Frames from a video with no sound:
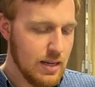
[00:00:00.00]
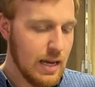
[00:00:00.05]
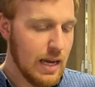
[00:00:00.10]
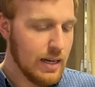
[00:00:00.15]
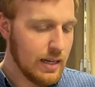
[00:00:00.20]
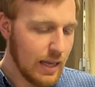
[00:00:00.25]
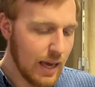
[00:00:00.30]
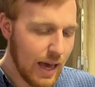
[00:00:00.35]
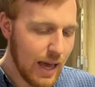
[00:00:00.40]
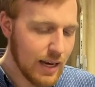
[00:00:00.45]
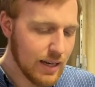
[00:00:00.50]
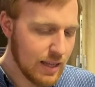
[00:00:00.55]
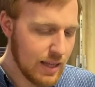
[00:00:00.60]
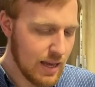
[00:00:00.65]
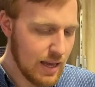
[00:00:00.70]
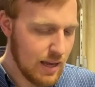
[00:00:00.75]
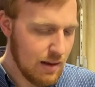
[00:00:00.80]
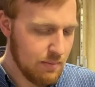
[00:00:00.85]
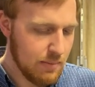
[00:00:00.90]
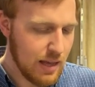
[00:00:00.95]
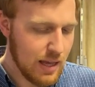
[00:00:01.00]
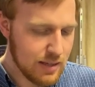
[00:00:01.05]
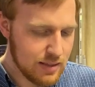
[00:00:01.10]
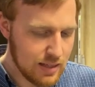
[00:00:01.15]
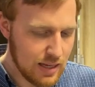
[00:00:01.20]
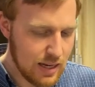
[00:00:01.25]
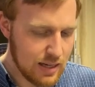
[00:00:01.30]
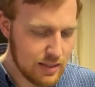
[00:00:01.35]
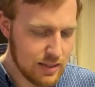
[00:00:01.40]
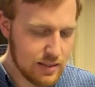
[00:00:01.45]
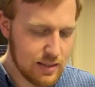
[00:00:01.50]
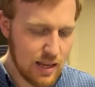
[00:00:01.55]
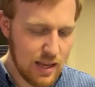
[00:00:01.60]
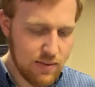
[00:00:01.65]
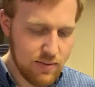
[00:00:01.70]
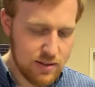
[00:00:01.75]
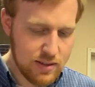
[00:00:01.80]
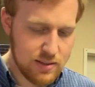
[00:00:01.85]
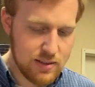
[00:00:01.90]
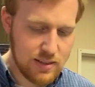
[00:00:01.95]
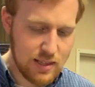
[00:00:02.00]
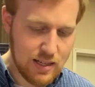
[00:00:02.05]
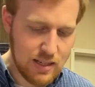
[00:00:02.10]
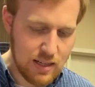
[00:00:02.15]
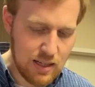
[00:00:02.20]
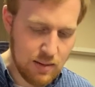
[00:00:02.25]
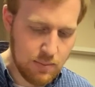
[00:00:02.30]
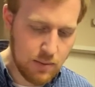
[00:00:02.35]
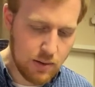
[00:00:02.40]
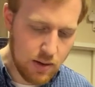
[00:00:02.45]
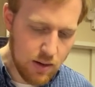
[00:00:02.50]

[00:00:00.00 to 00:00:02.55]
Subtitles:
And Gad came that day to David and said to him,